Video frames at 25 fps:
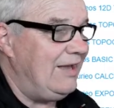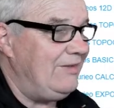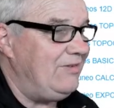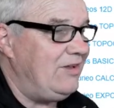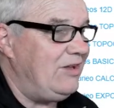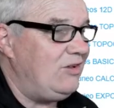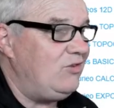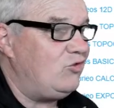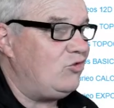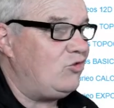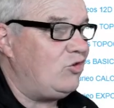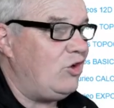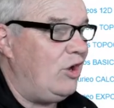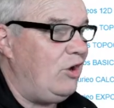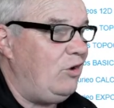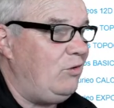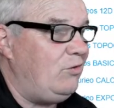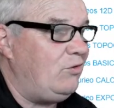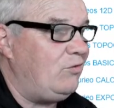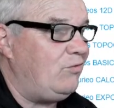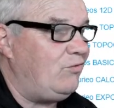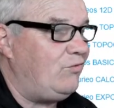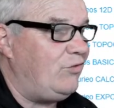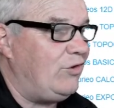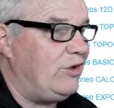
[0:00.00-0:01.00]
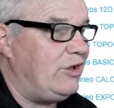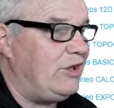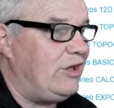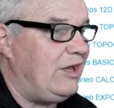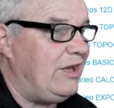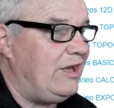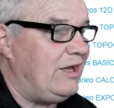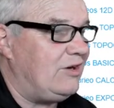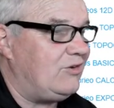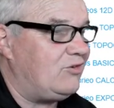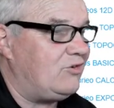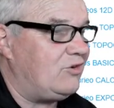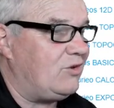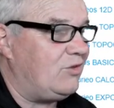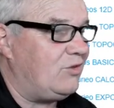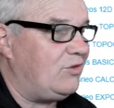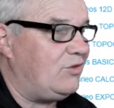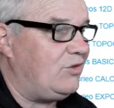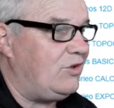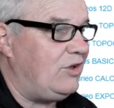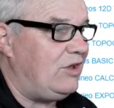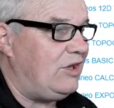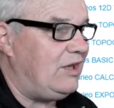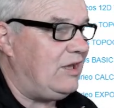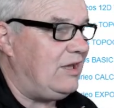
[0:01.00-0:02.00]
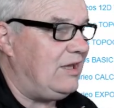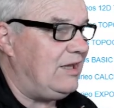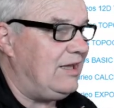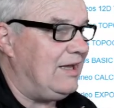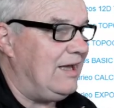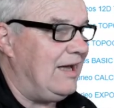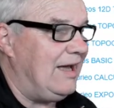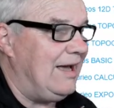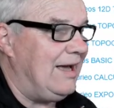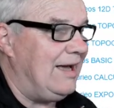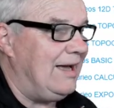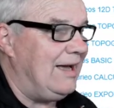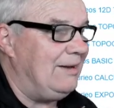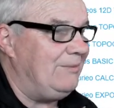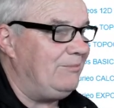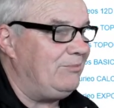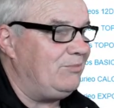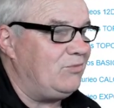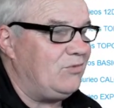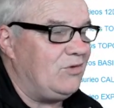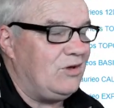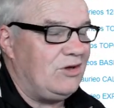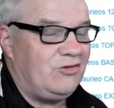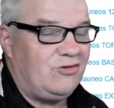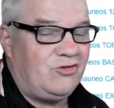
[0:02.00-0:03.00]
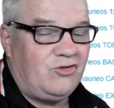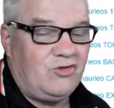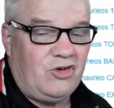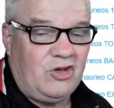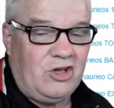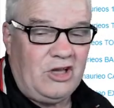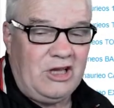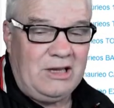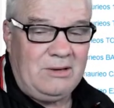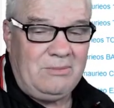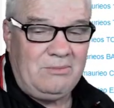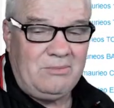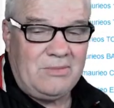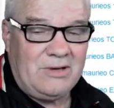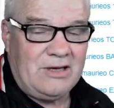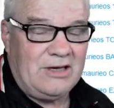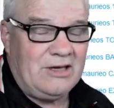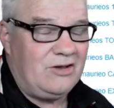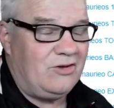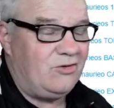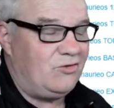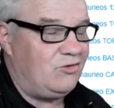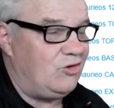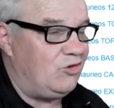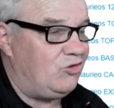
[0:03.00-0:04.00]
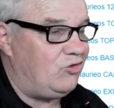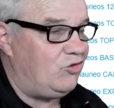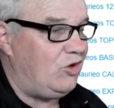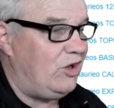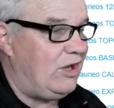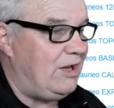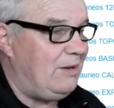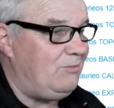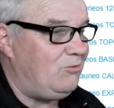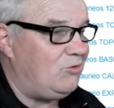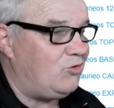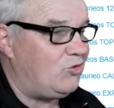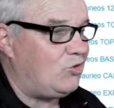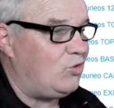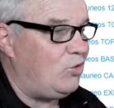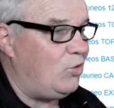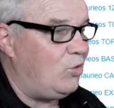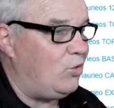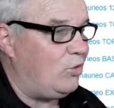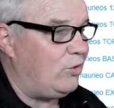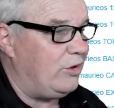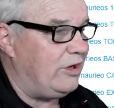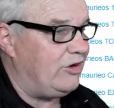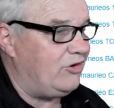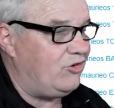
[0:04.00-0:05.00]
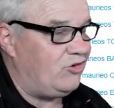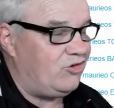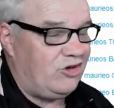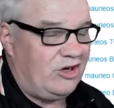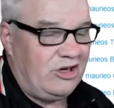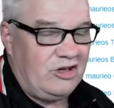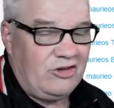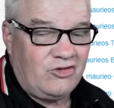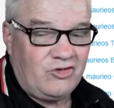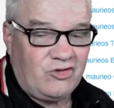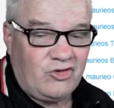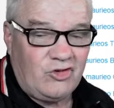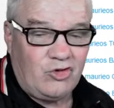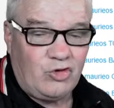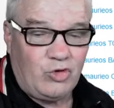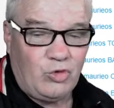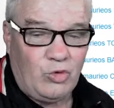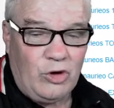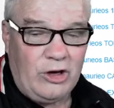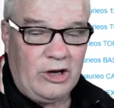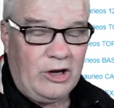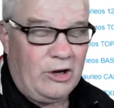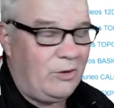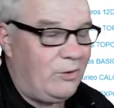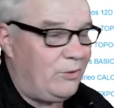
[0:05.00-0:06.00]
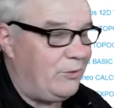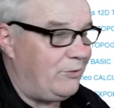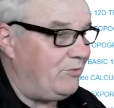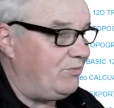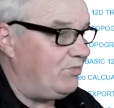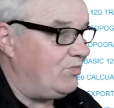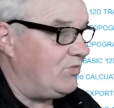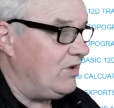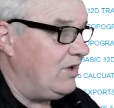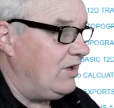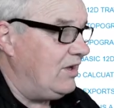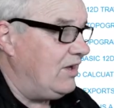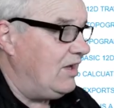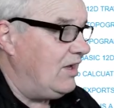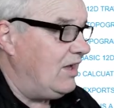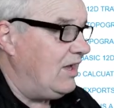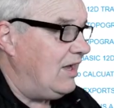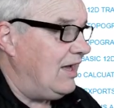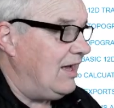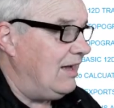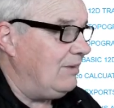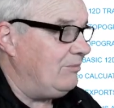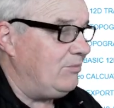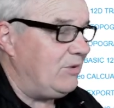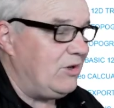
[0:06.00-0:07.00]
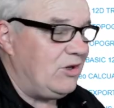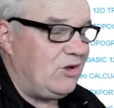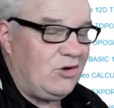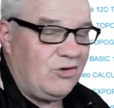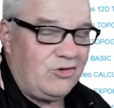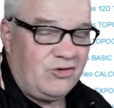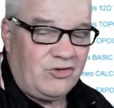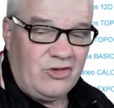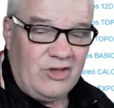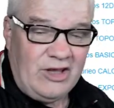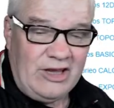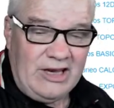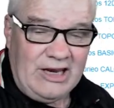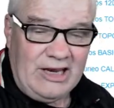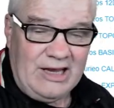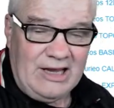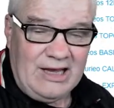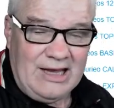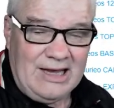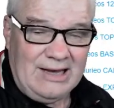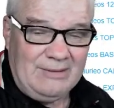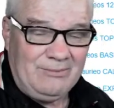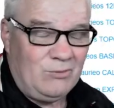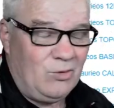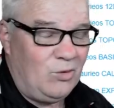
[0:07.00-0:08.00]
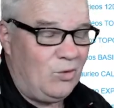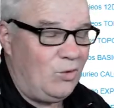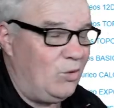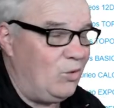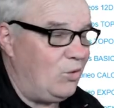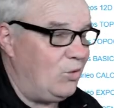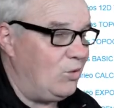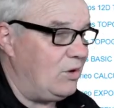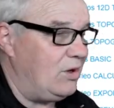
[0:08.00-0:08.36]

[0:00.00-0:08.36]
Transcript: then don't forget the team scoring sheets as well, because they all